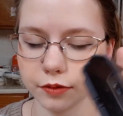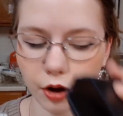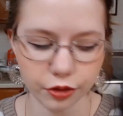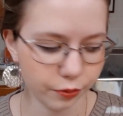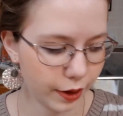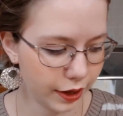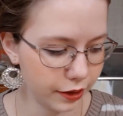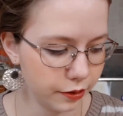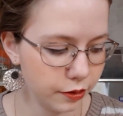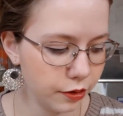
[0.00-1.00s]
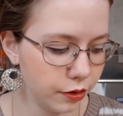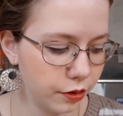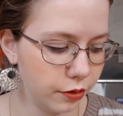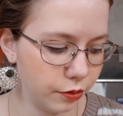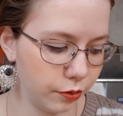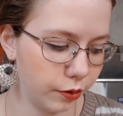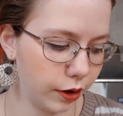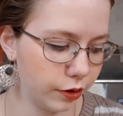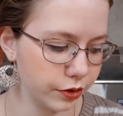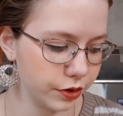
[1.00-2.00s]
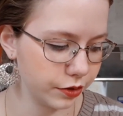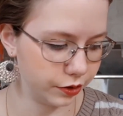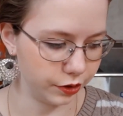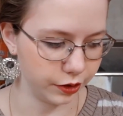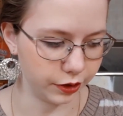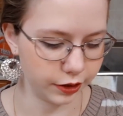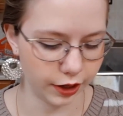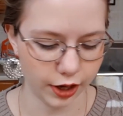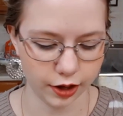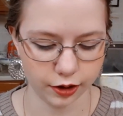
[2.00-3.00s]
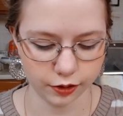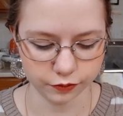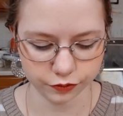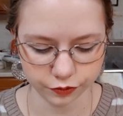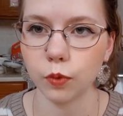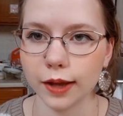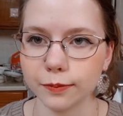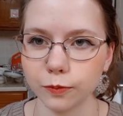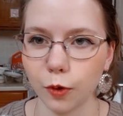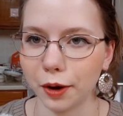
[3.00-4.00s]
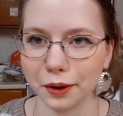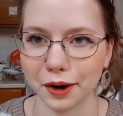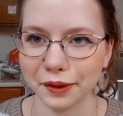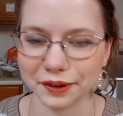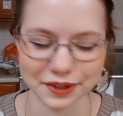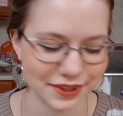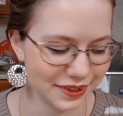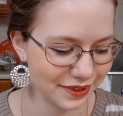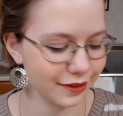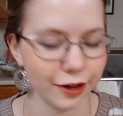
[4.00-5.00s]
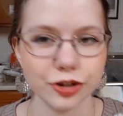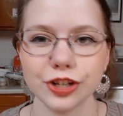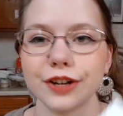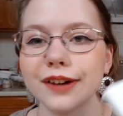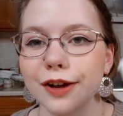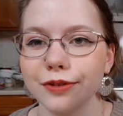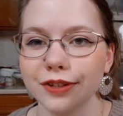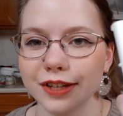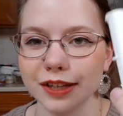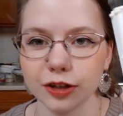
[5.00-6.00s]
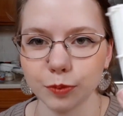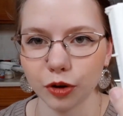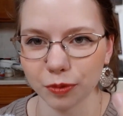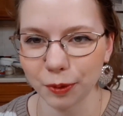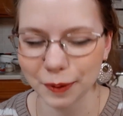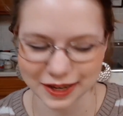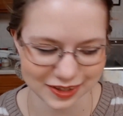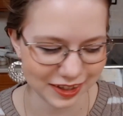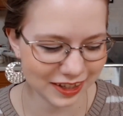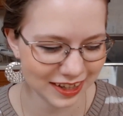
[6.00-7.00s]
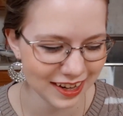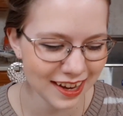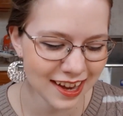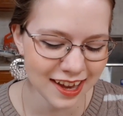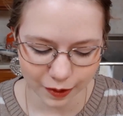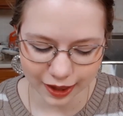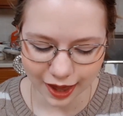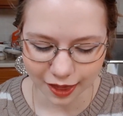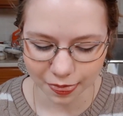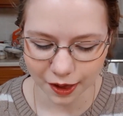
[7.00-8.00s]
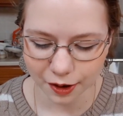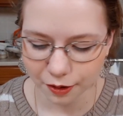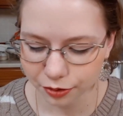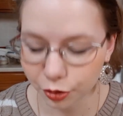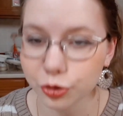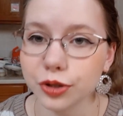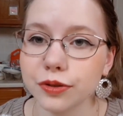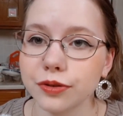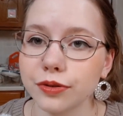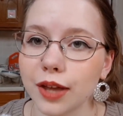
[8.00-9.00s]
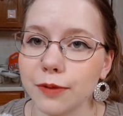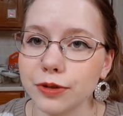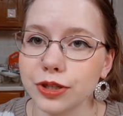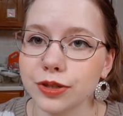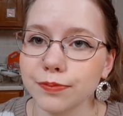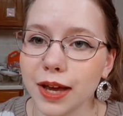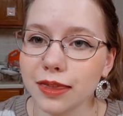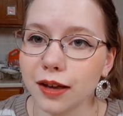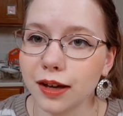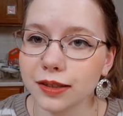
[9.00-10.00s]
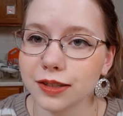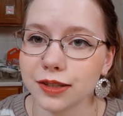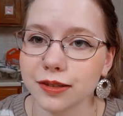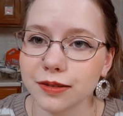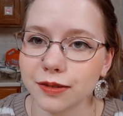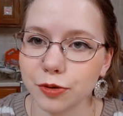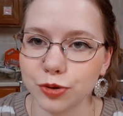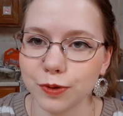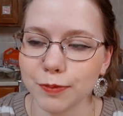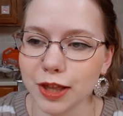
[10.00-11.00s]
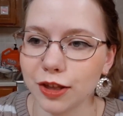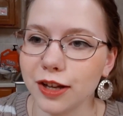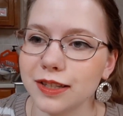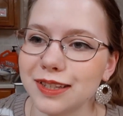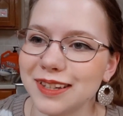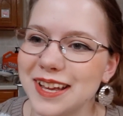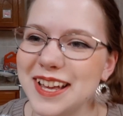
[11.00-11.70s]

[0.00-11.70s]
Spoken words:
all the way, or else you're gonna have wet watercolors sloshing around in your portable painter. But yeah, that was my thoughts. Those were my thoughts